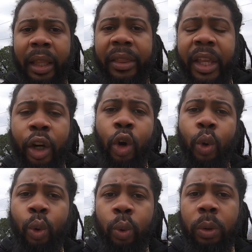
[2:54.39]
then
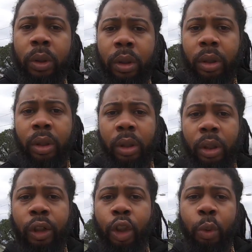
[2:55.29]
who
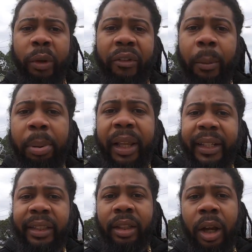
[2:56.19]
do we
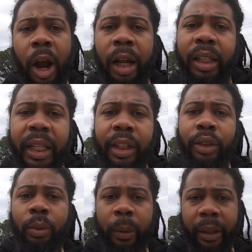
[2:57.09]
replace our
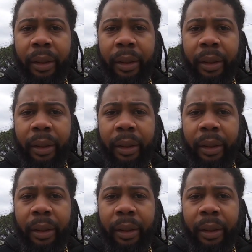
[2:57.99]
leaders with?